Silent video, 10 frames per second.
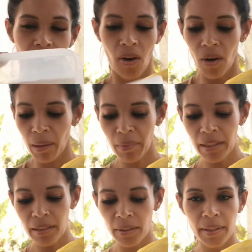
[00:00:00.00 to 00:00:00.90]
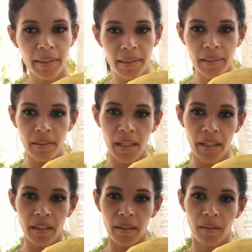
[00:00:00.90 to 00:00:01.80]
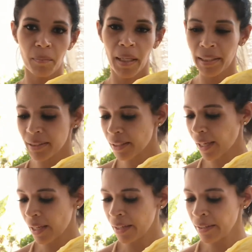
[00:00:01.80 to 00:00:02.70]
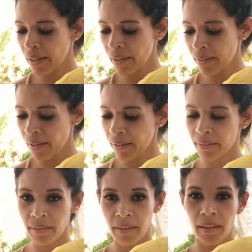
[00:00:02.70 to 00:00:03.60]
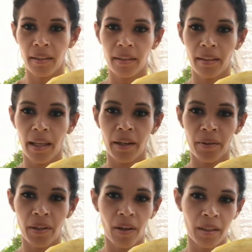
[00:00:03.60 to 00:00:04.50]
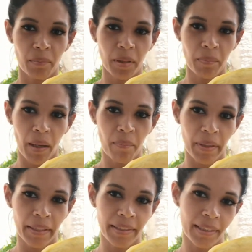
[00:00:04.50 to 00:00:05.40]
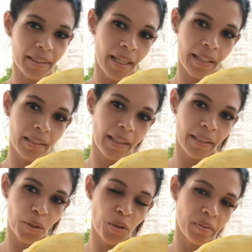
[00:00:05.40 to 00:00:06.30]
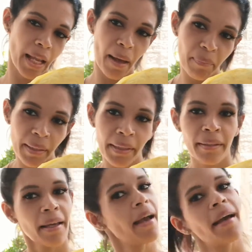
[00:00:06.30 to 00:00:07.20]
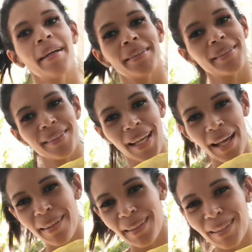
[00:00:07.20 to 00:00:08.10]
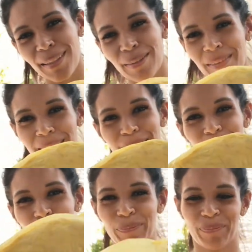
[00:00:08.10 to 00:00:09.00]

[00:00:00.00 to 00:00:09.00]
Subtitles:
what I'm going to do is just like paint a line and then layer it on bit by bit until I get like it overlapping, and I think it's going to look really cool.